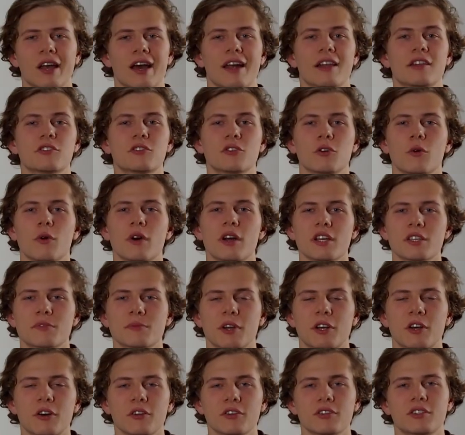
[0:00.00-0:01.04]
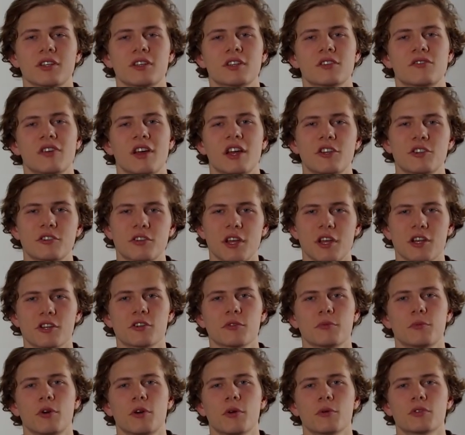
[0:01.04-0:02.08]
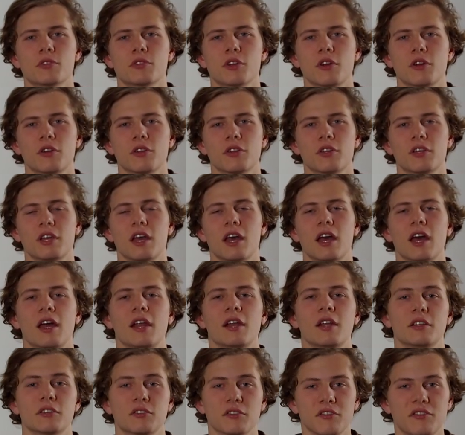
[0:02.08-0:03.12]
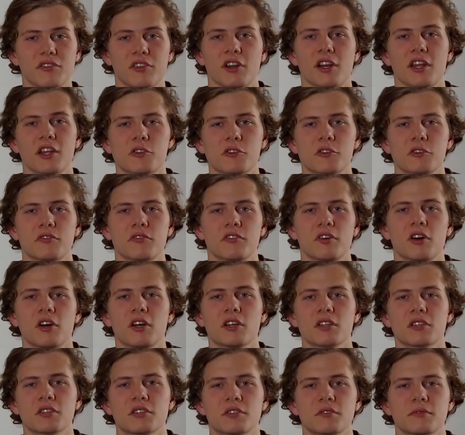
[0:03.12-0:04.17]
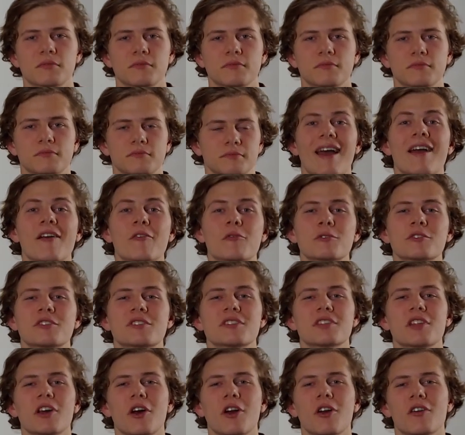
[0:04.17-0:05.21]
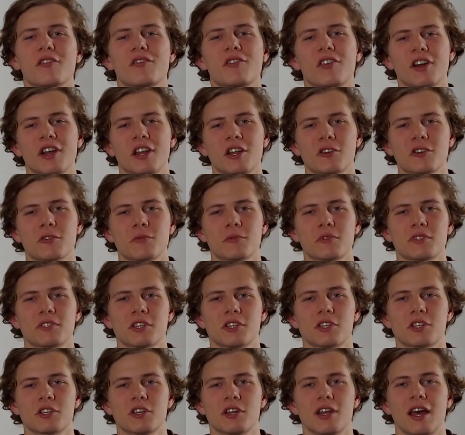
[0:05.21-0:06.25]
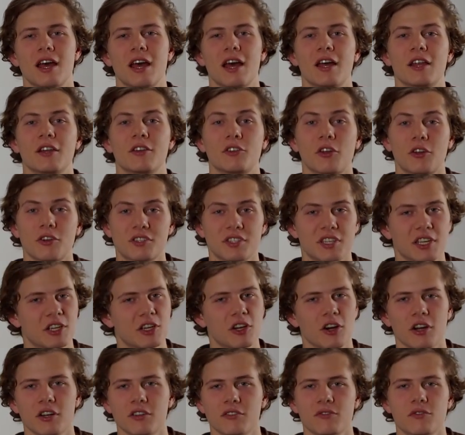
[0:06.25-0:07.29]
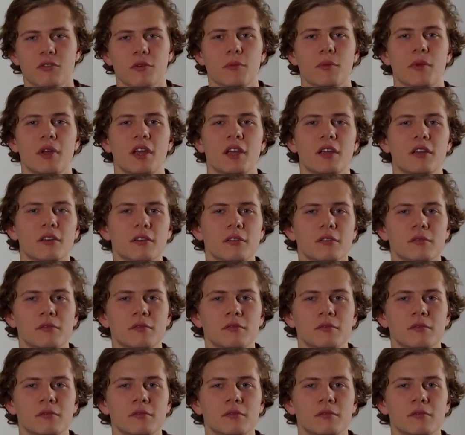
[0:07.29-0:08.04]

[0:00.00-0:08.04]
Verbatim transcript: And as always, my content is for educational purposes only and is not financial advice. Everyone's in their own financial position and don't seek guidance from me.